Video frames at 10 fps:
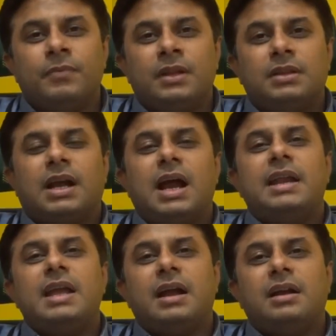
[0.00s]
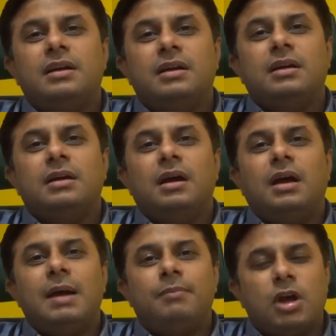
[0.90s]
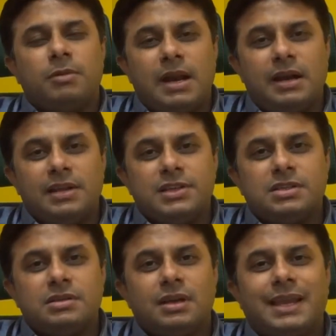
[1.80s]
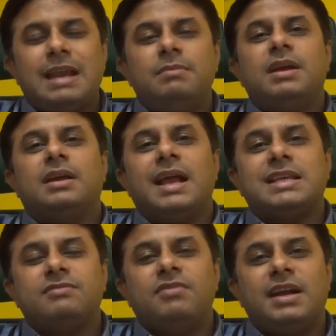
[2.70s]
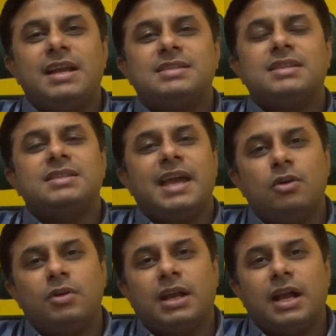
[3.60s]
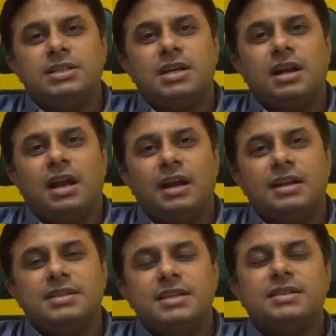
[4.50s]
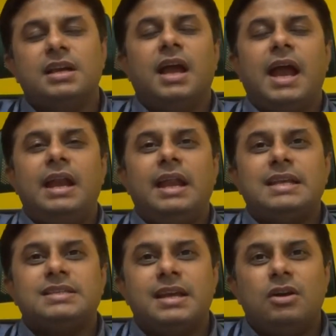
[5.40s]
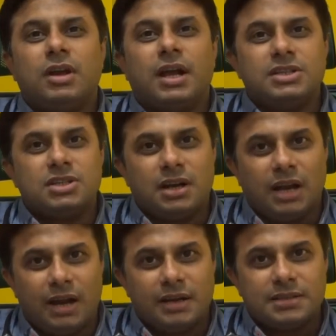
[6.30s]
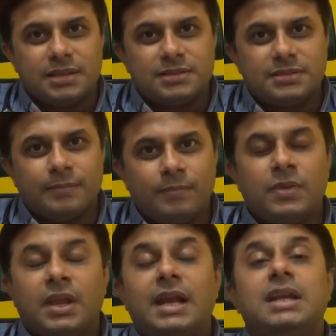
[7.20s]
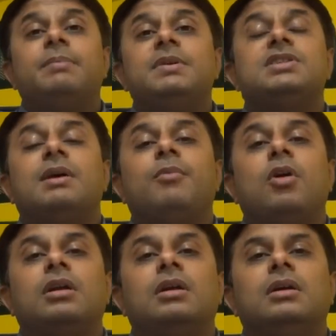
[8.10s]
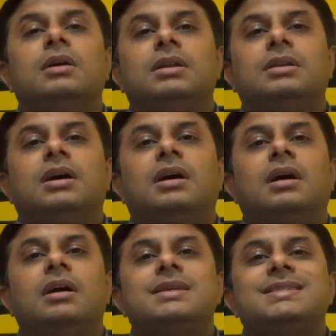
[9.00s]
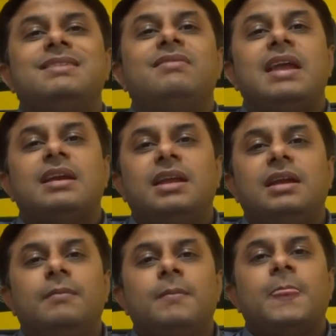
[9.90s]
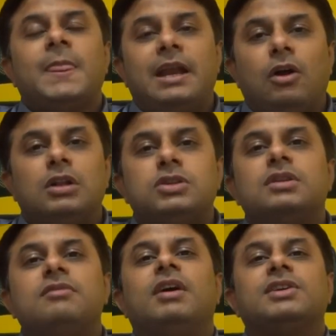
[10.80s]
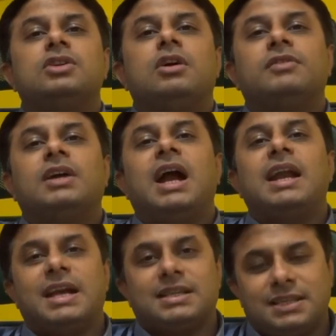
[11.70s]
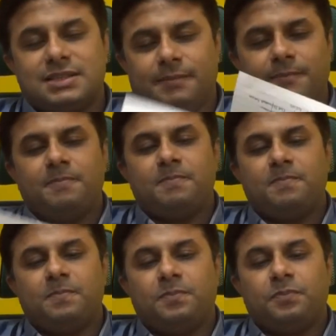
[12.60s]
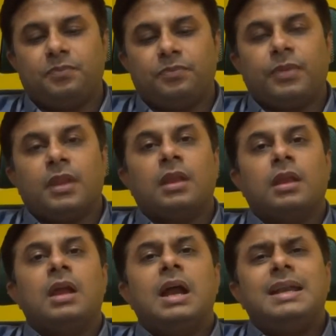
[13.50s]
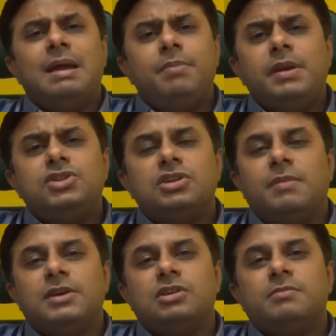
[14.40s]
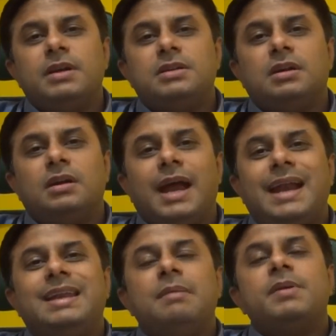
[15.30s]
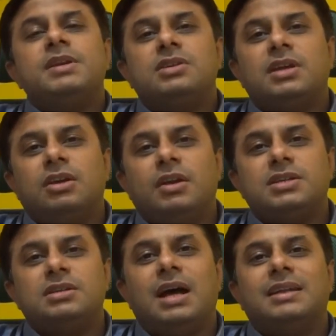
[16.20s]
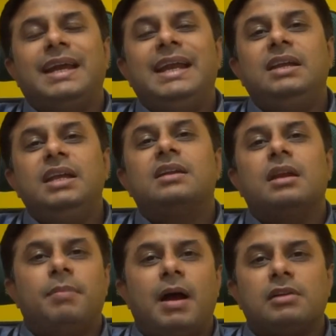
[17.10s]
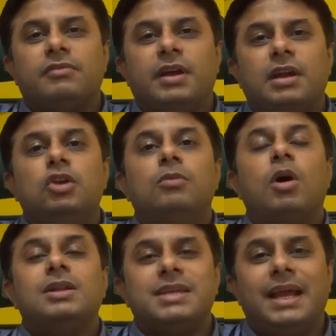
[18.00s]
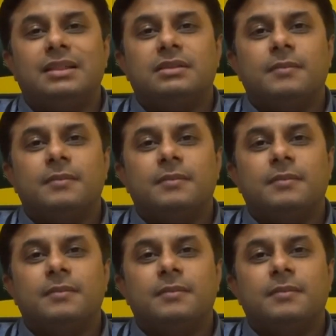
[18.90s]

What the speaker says: The cardiac abnormalities can be classified as cyanotic congenital heart disease and acyanotic congenital heart disease. It depends upon the severity and also the function of the cardiac system. Temperature measurement and temperature regulation are the integral part of a newborn's health.